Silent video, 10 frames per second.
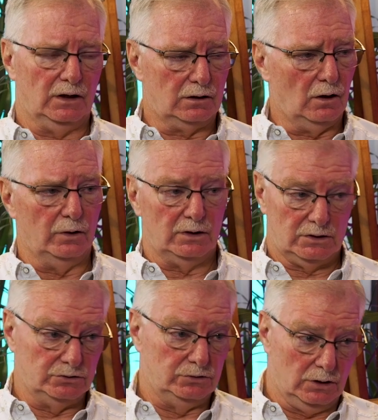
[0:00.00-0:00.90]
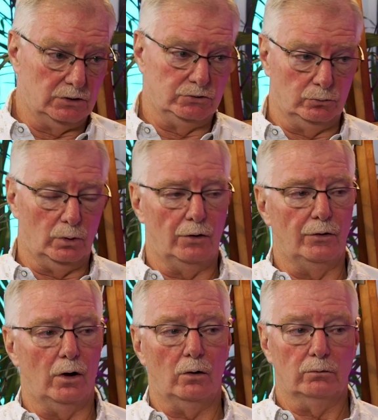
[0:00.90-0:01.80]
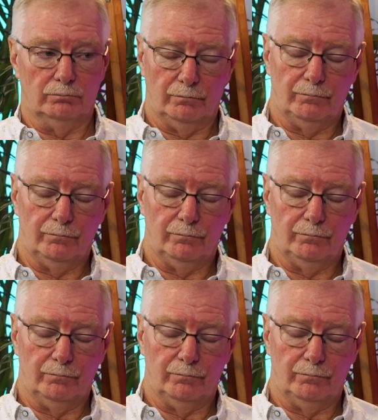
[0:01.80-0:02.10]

to get it going because, as you well know,